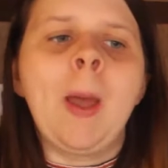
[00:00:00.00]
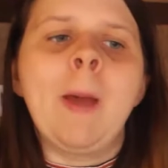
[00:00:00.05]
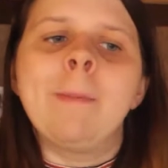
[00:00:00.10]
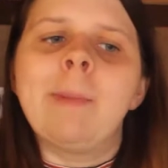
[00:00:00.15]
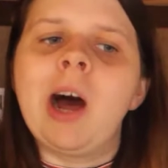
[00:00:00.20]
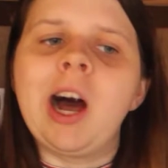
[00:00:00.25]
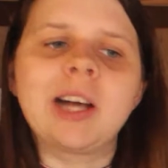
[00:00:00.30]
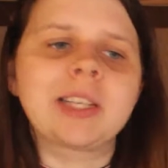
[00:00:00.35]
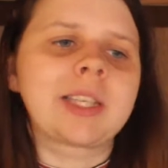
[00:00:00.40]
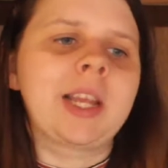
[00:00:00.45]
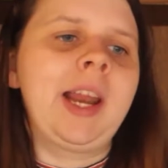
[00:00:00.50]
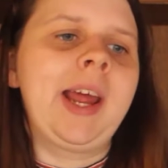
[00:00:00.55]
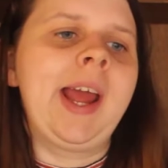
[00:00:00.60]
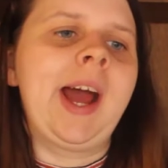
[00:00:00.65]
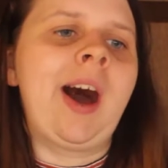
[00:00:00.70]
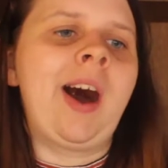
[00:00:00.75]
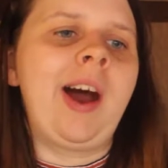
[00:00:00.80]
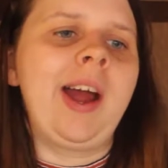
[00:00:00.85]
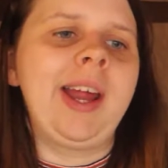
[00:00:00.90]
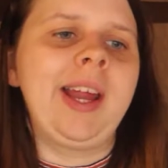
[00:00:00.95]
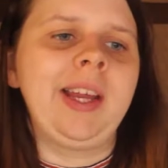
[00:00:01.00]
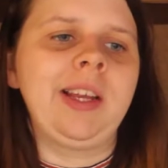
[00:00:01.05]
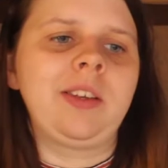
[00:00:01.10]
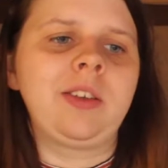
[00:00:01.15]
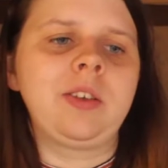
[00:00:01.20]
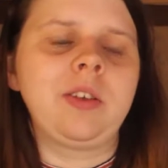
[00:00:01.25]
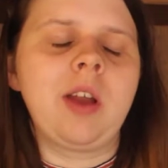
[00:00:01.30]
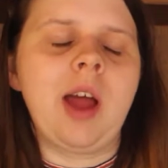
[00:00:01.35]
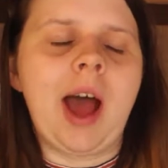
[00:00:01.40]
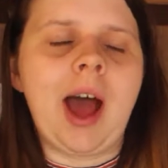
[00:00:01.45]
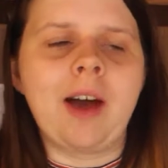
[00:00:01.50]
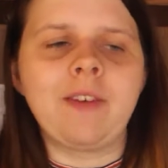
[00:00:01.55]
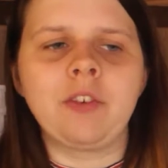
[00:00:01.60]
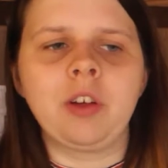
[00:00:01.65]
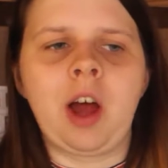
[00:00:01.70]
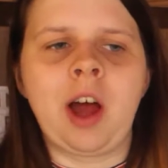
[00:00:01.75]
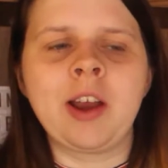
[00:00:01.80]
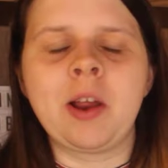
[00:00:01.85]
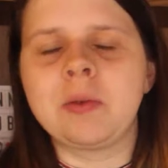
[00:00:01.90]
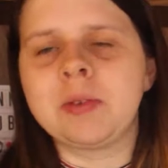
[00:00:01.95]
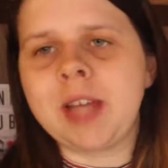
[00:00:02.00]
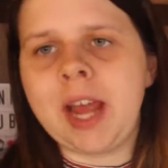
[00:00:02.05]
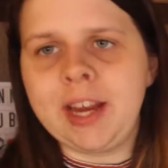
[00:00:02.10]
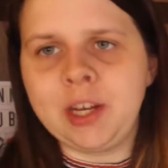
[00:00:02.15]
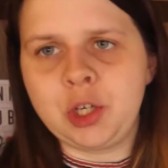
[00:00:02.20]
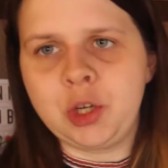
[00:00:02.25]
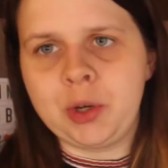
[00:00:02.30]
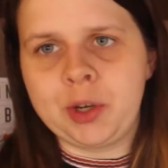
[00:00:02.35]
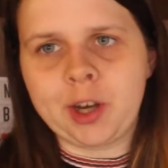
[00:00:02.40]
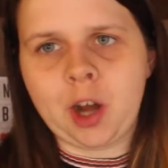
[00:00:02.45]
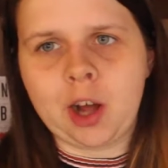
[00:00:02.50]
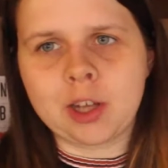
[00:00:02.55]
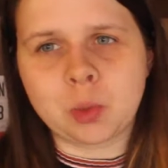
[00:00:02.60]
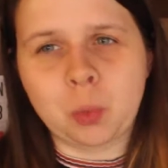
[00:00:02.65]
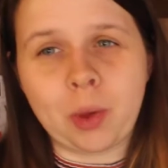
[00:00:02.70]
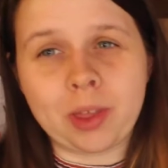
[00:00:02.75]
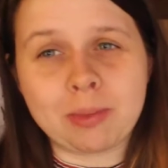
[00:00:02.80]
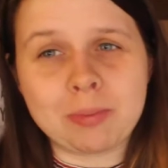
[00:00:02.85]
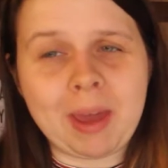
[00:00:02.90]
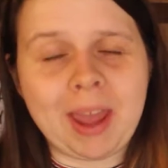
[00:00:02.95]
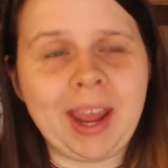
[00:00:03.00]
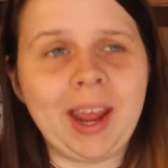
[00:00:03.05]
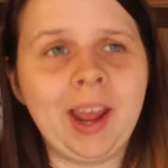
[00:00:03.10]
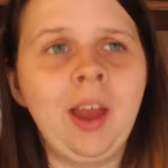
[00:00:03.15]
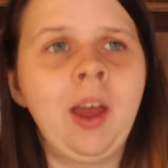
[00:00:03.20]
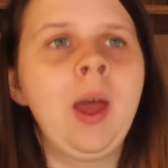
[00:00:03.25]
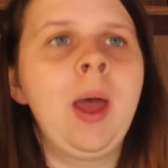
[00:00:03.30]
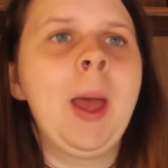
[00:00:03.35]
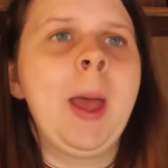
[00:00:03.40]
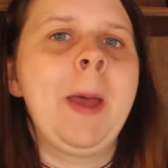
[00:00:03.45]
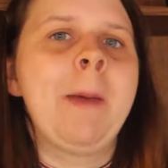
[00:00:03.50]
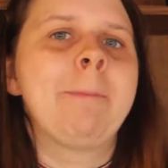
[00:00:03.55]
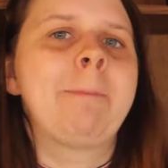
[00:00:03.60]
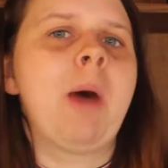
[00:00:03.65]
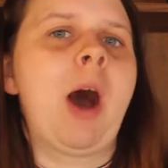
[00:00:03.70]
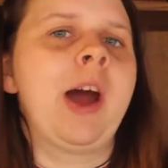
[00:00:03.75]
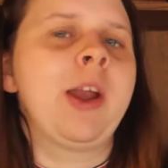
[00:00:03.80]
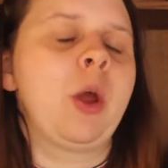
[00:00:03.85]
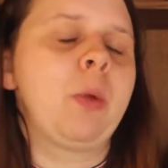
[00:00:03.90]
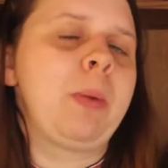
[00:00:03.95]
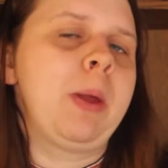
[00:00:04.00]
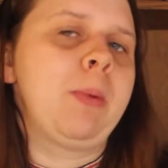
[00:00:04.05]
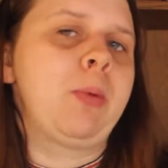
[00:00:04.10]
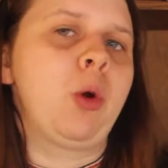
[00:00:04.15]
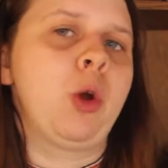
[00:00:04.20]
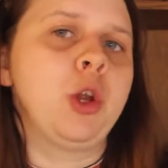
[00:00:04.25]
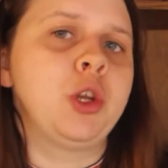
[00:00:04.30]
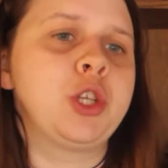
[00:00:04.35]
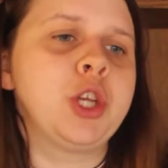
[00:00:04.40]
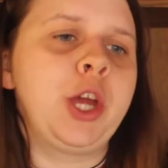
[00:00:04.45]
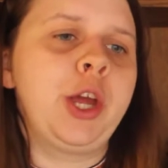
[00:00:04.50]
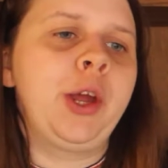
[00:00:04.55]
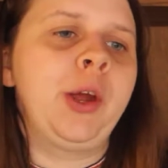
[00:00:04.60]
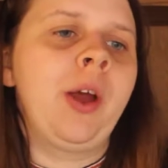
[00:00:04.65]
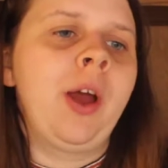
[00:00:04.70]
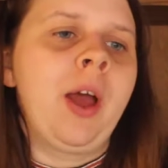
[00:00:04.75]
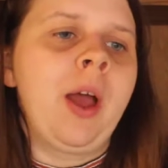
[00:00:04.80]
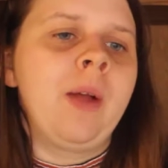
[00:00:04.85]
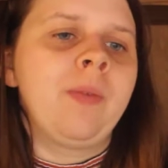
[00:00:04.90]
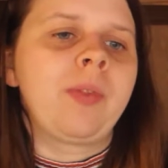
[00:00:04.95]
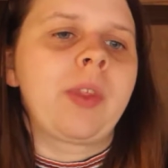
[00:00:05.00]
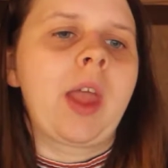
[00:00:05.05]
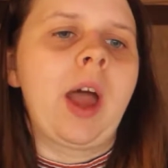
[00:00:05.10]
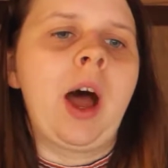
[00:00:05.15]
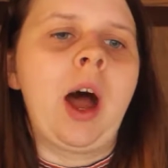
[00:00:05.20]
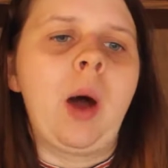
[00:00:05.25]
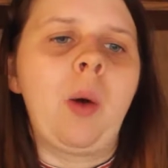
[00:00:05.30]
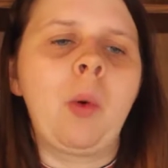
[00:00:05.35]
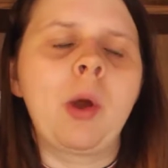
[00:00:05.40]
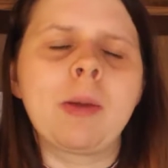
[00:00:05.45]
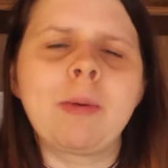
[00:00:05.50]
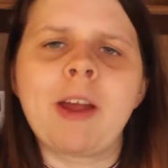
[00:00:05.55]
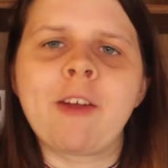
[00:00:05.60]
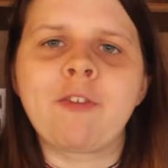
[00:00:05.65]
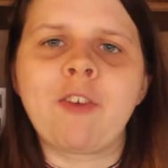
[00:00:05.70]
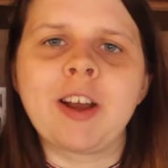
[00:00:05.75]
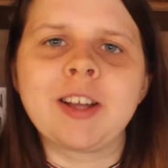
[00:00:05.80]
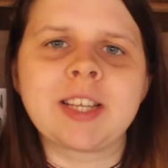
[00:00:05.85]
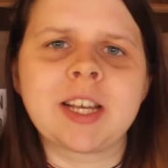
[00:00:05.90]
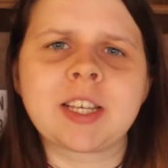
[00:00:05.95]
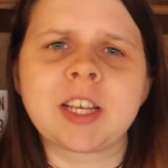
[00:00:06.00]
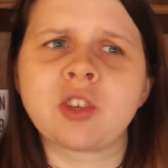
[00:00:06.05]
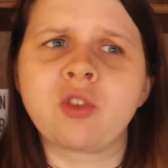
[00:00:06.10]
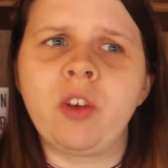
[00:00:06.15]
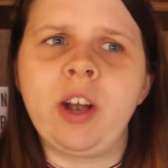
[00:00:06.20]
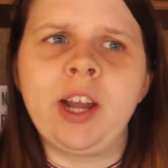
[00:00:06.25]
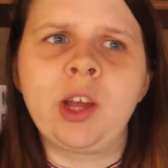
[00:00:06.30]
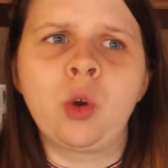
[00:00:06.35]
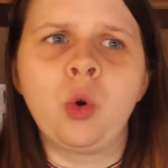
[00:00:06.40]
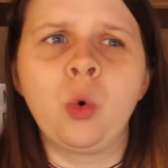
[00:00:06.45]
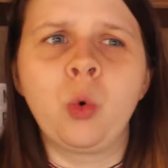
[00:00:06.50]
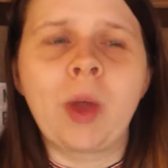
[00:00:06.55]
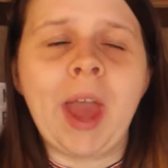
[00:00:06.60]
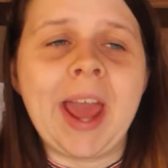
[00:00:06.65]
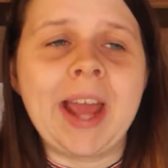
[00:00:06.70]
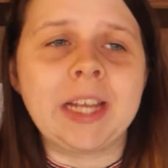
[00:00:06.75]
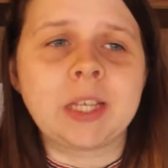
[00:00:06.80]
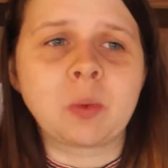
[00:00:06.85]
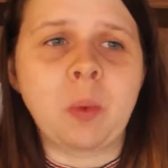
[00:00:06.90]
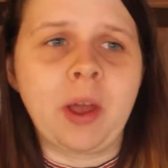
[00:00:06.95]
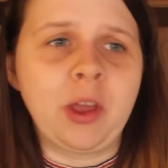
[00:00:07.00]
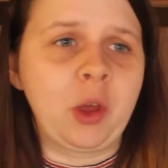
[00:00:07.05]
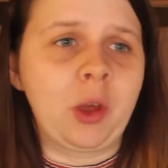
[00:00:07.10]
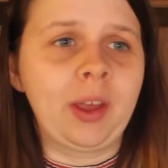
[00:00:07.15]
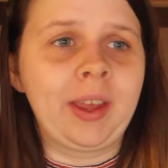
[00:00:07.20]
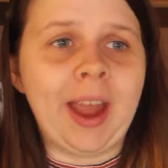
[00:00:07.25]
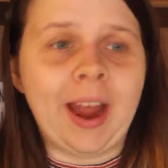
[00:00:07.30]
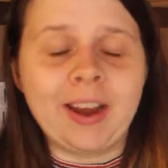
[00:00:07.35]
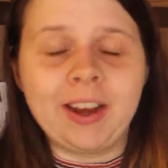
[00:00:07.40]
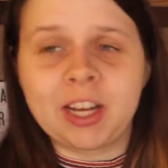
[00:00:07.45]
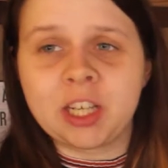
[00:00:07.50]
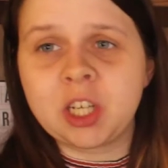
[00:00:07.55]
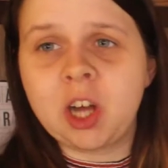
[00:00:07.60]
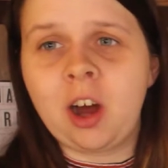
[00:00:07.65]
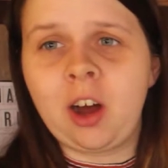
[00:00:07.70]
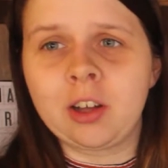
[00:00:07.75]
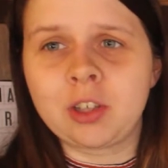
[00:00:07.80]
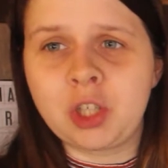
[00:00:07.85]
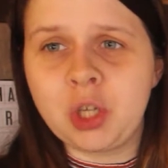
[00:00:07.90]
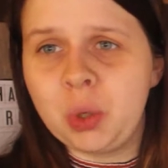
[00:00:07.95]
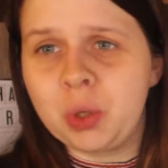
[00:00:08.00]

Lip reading: Personally, I don't take 2 guitars with me, but I know people who do. One of my friends has this really cool case where you can carry 2